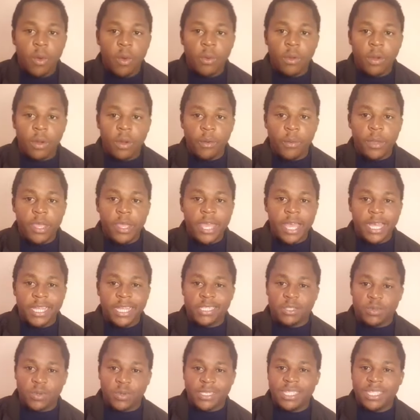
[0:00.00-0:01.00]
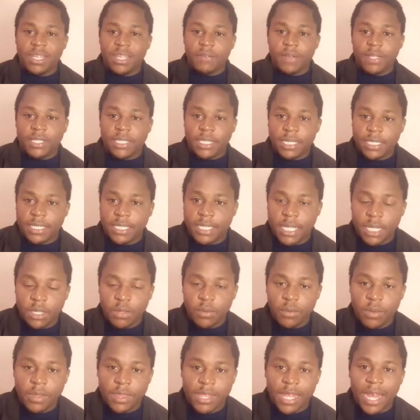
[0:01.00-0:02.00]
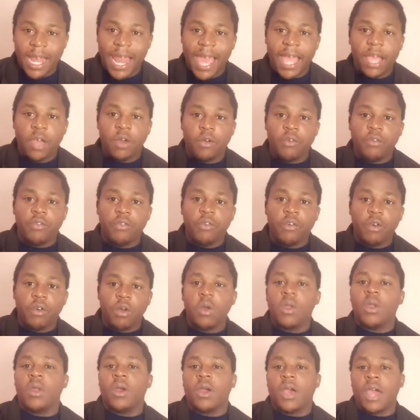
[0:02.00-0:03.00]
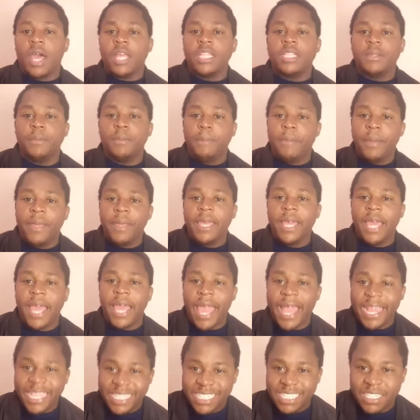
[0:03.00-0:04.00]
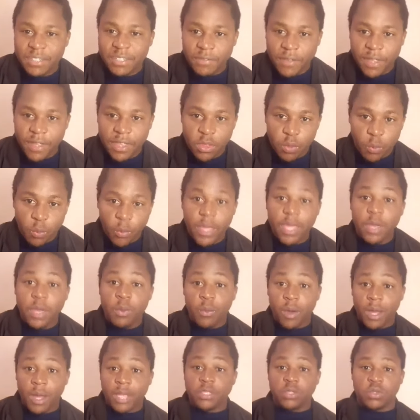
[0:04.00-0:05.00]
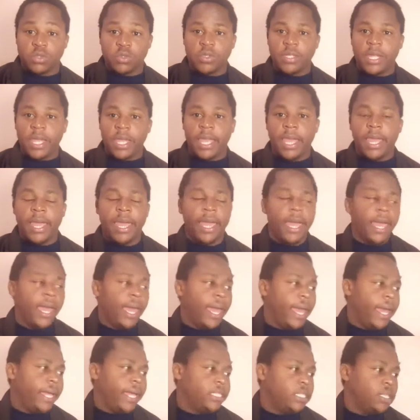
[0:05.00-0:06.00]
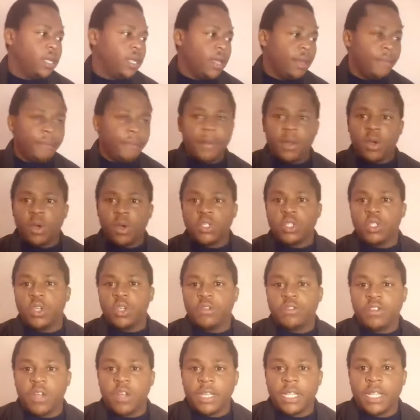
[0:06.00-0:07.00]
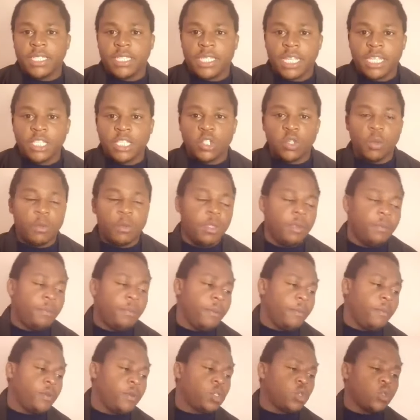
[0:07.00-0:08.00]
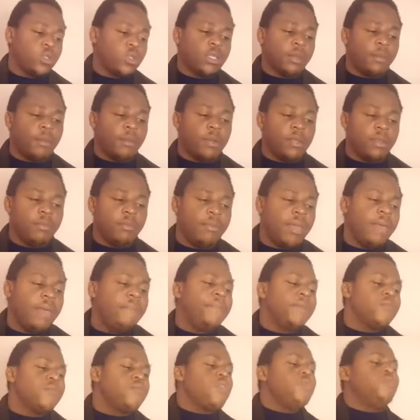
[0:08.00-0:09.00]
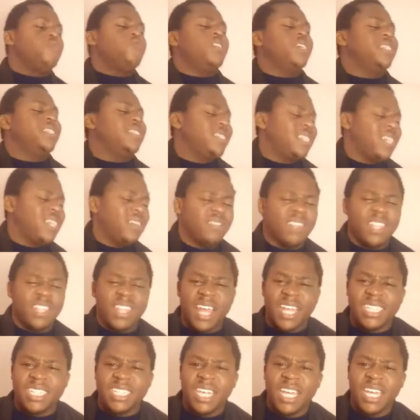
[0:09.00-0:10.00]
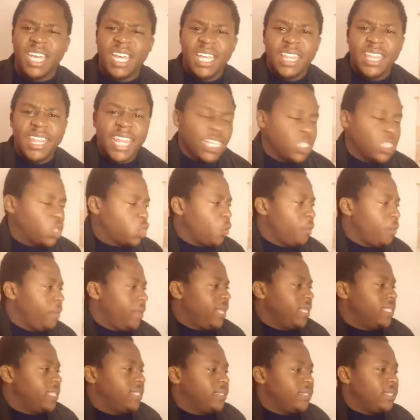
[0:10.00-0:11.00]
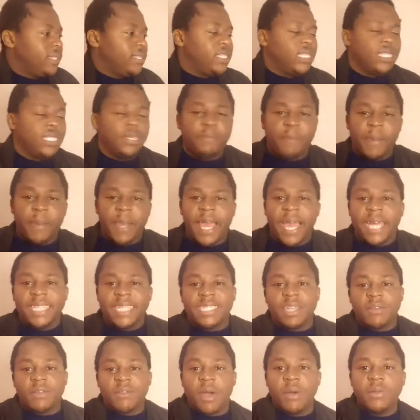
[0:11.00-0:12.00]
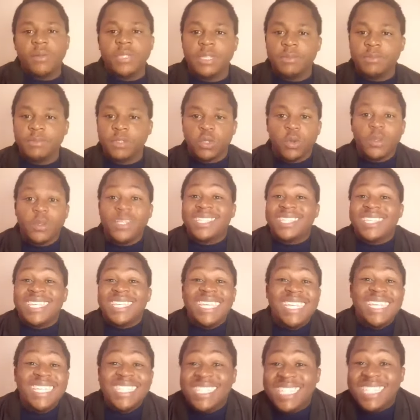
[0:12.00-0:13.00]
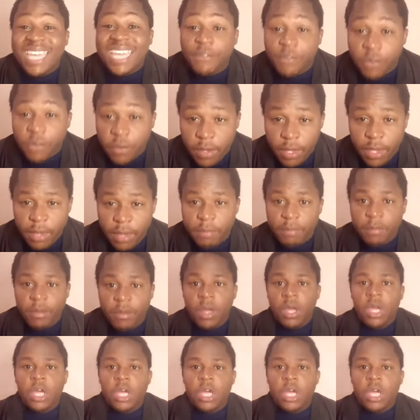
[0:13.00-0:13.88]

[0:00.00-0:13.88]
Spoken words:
it was never tested with the like of N'Golo Kante being active in the way he was today. And because you have to understand, so many people talks about the maybe Rodri saved that there are so many City players around him, so it's easier for him